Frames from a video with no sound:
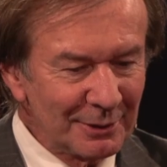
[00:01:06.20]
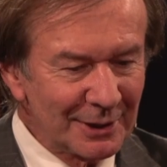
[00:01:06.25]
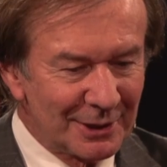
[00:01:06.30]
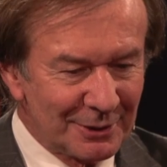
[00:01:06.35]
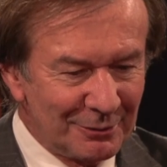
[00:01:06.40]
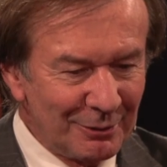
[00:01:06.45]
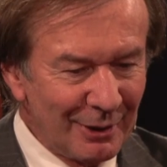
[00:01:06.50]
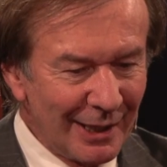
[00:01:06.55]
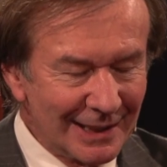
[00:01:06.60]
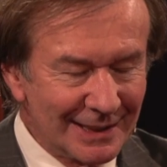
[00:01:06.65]

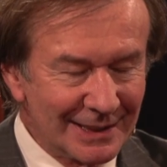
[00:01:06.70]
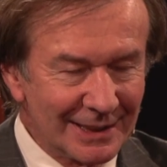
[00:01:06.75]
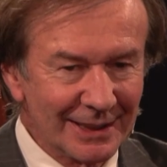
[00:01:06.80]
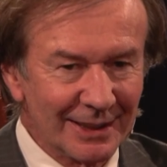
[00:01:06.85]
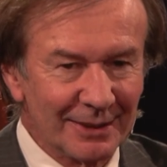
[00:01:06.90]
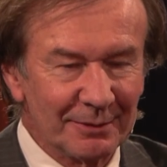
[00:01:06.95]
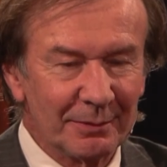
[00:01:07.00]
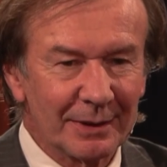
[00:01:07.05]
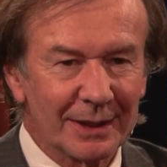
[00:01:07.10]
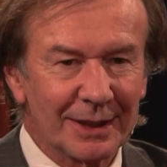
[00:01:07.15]
good
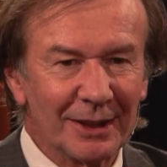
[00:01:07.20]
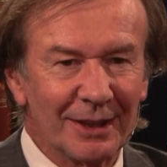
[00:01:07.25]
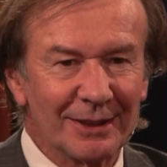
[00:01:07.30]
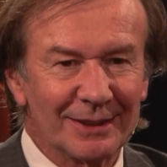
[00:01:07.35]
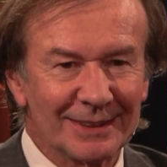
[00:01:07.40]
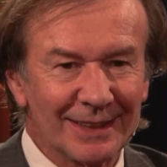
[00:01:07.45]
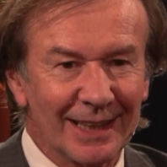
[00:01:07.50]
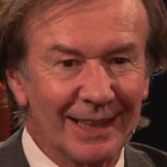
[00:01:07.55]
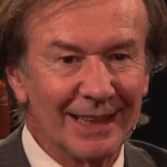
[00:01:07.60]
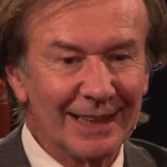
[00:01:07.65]
question,
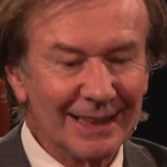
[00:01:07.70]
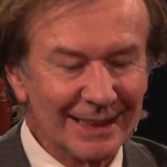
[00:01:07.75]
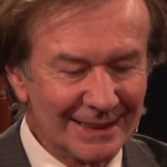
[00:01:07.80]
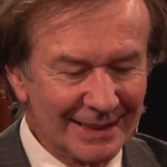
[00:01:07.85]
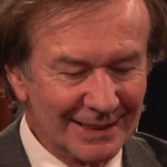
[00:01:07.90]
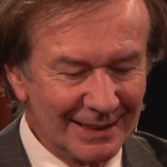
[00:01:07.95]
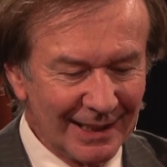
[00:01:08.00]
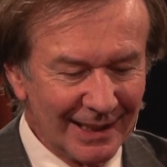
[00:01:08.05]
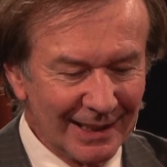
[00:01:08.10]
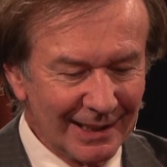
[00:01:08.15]
because
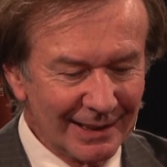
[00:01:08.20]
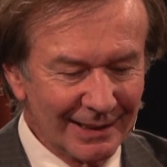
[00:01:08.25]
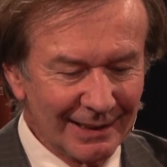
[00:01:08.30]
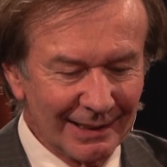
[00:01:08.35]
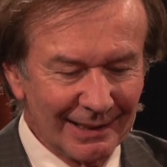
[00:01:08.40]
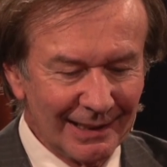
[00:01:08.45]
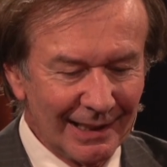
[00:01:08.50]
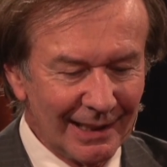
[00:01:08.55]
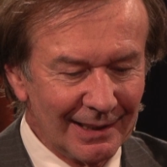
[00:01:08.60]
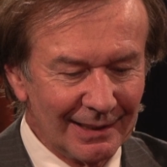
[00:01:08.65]
it's
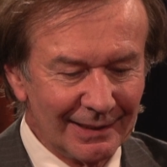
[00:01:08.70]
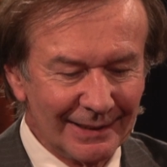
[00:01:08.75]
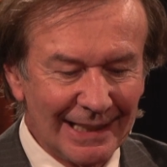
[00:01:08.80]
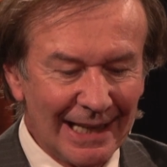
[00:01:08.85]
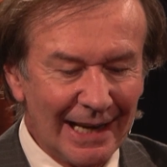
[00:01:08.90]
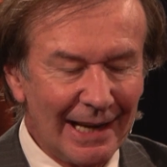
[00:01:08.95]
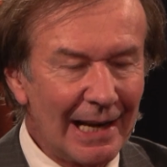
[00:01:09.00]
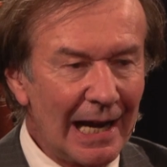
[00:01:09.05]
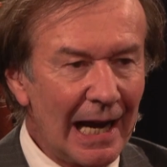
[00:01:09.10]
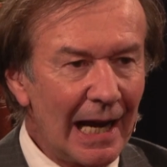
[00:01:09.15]

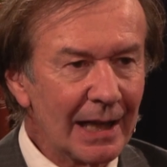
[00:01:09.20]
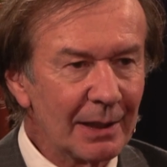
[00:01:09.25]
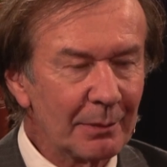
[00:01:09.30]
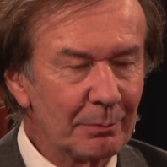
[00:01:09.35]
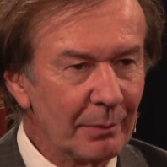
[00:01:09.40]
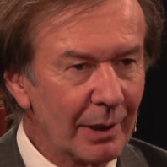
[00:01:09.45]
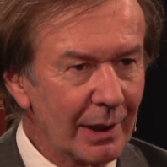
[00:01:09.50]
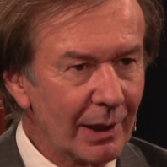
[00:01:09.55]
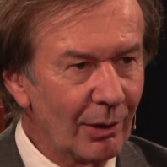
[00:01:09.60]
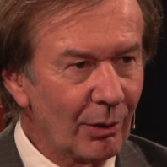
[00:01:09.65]
the
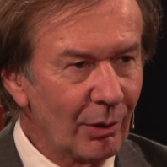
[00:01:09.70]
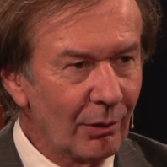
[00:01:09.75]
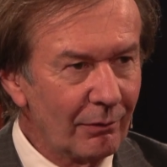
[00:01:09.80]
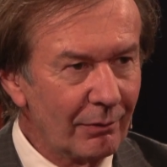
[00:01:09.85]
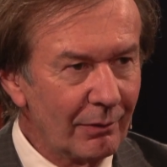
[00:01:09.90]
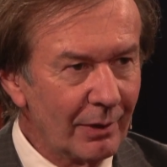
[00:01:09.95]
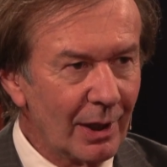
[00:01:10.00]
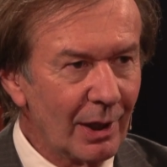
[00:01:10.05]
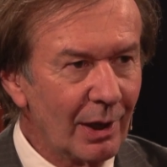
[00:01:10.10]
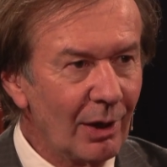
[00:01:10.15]
nightmare
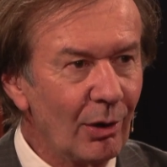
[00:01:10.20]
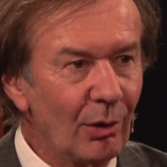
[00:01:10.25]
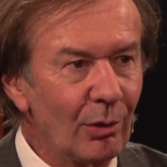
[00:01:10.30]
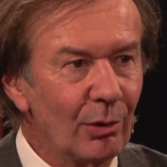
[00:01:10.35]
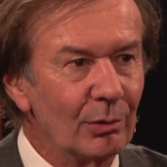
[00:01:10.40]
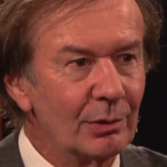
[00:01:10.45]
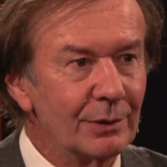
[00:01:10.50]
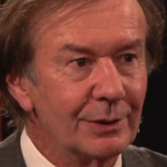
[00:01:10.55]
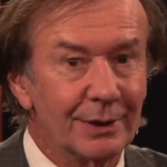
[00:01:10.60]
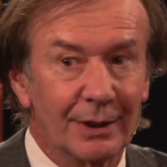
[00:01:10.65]
of
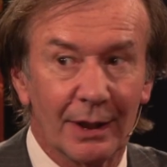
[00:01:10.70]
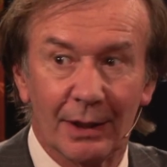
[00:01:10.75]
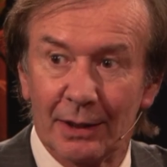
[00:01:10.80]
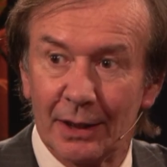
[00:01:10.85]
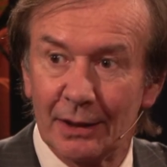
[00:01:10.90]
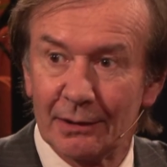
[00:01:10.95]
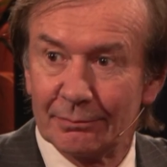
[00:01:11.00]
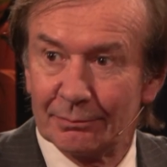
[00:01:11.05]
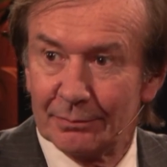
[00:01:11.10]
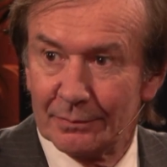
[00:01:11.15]
all
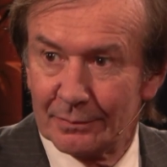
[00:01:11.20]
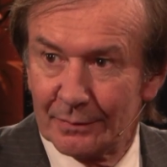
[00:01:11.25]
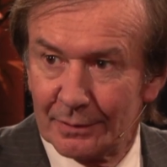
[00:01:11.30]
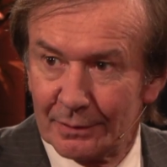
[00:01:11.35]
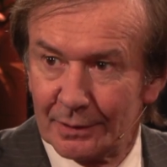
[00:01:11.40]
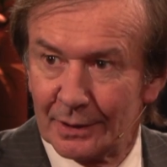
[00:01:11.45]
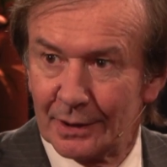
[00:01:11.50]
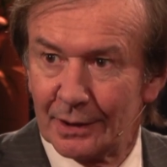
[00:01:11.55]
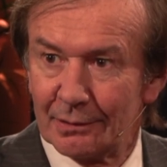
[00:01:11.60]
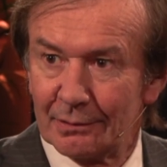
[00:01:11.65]
the
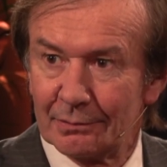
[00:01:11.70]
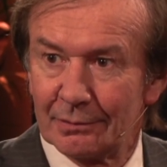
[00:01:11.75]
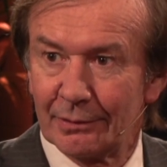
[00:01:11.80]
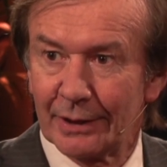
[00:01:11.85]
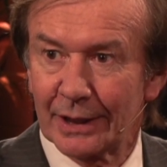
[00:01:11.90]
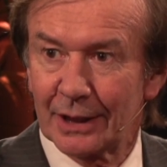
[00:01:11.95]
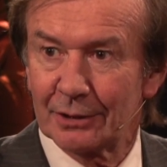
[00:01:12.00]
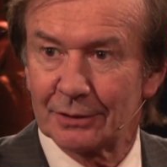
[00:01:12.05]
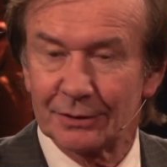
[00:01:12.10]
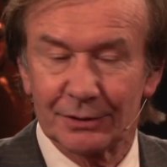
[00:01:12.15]

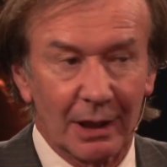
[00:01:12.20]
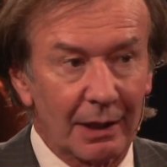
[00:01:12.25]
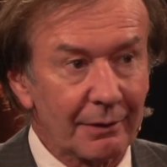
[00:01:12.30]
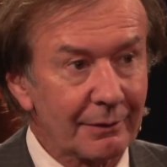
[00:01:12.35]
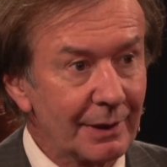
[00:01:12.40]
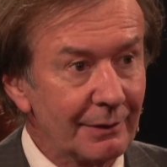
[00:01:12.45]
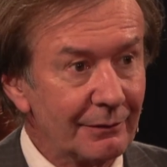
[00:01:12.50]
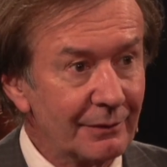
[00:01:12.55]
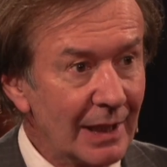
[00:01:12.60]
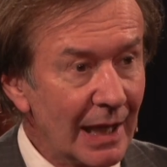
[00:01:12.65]

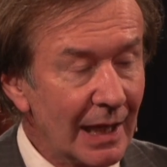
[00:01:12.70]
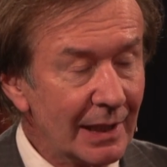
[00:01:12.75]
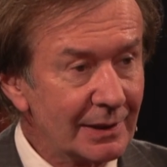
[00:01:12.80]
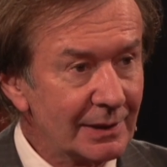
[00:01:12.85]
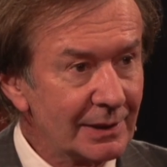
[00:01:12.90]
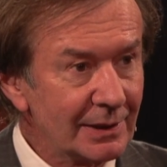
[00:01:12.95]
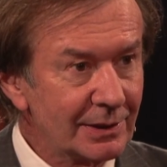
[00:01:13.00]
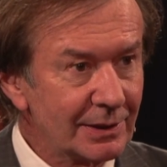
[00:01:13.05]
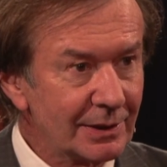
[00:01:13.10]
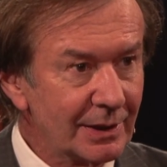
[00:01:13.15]
reconstructive
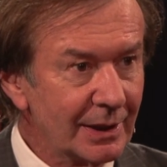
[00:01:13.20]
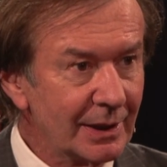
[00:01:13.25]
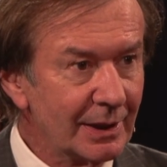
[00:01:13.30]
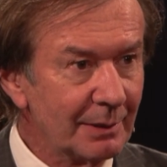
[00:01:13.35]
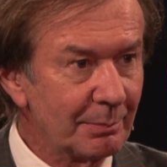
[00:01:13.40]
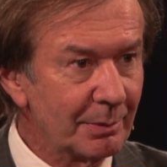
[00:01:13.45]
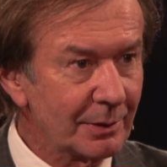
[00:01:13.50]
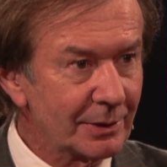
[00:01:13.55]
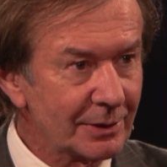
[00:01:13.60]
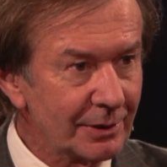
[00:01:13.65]
dentistry,
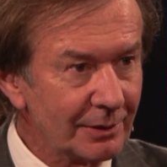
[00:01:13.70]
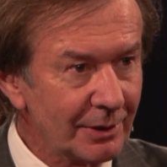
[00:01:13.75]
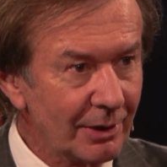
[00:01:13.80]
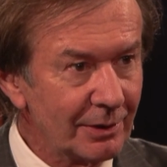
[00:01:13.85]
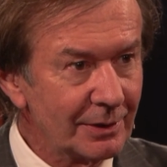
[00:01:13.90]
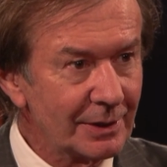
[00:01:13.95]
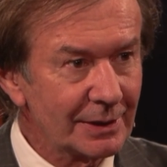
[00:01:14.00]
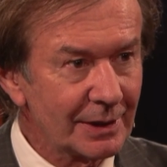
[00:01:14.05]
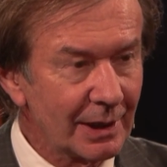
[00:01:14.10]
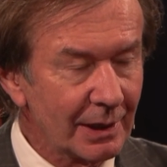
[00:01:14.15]
the
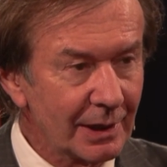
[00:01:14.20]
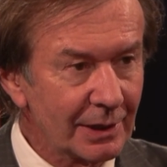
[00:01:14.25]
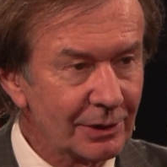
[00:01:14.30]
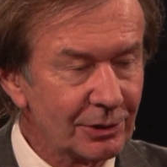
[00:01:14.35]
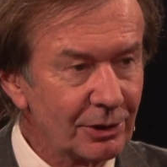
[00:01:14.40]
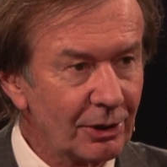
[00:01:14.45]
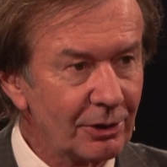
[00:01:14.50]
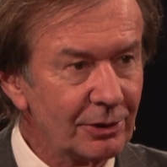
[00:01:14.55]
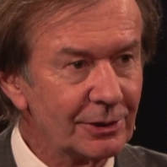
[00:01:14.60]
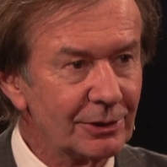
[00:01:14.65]
prosthodontists and the
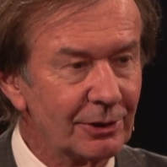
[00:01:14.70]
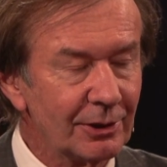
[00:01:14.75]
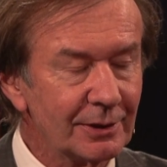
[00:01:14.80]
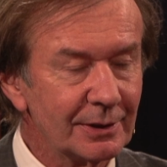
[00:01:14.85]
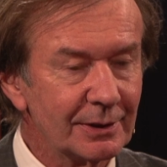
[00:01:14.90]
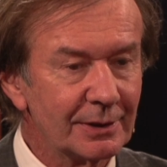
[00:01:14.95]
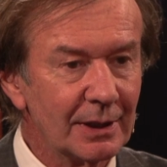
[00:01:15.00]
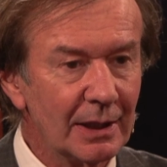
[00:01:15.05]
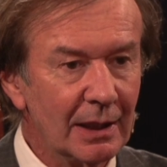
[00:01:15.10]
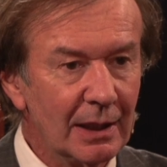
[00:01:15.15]

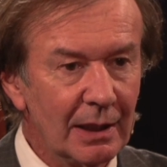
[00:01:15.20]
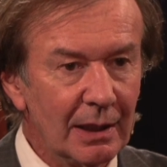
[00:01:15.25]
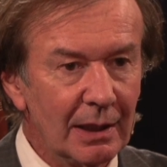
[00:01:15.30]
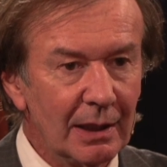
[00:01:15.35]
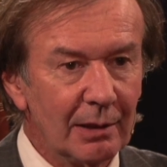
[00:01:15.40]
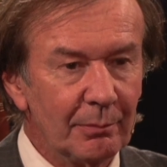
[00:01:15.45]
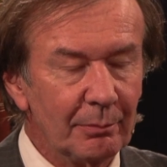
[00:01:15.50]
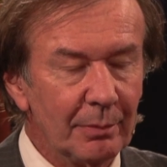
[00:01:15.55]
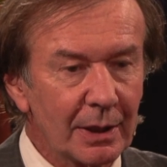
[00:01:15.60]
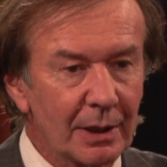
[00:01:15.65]
surgeons,
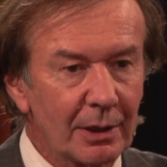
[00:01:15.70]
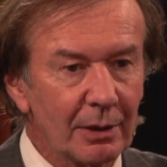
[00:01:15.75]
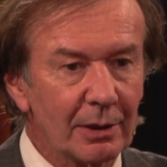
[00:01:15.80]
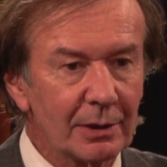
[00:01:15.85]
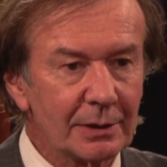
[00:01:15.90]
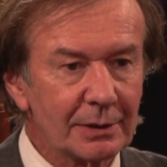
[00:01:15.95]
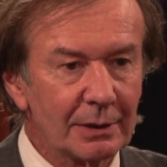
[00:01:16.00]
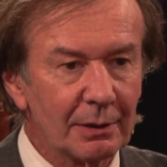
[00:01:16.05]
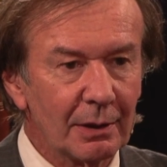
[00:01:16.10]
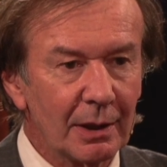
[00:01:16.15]

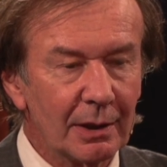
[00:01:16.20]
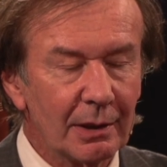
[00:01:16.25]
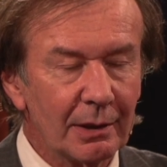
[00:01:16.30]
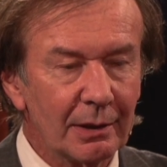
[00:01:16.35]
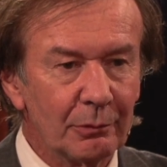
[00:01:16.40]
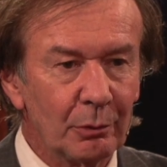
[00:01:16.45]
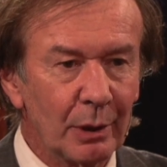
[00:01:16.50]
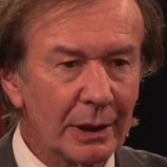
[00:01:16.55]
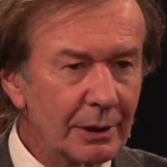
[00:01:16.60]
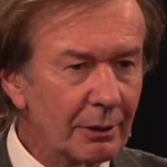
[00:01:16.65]
because
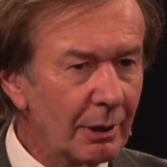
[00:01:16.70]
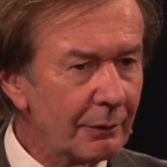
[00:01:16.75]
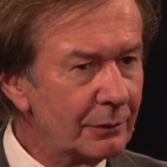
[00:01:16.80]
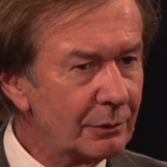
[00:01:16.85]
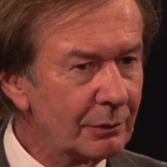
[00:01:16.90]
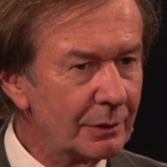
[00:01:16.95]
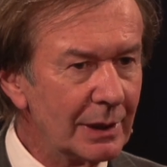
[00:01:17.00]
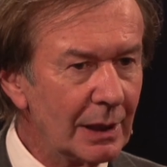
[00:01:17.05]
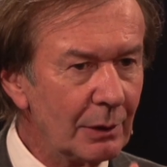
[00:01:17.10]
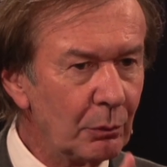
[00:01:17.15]
when you
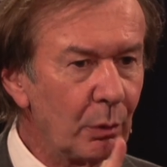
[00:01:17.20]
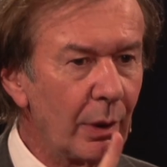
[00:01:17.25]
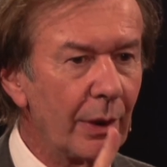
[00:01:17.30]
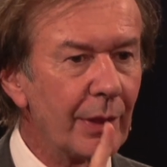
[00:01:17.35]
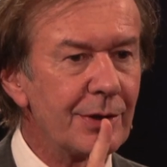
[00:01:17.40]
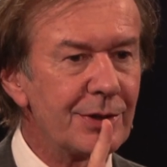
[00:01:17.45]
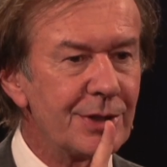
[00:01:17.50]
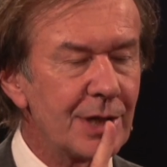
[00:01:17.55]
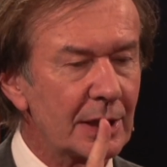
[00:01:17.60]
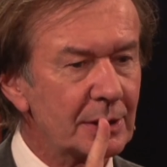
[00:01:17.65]
have to deal
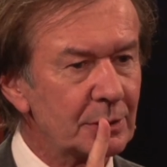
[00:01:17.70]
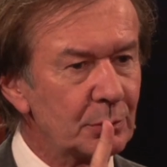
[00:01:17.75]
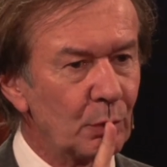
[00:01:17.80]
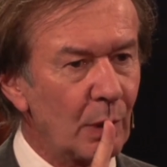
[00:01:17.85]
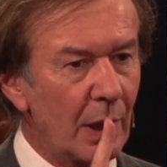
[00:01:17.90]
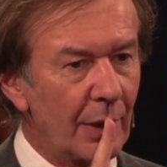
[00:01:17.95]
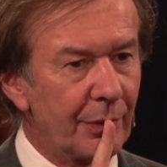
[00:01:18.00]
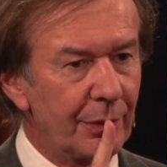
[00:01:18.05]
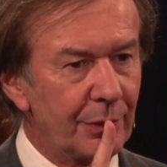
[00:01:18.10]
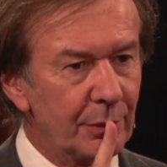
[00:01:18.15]
with just
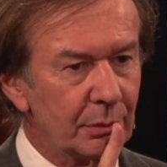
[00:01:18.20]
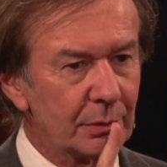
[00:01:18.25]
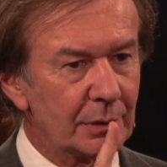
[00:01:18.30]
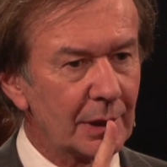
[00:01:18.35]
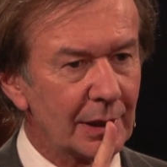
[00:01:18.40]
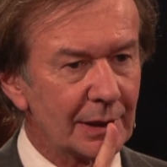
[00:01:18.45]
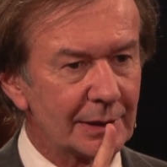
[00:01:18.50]
one tooth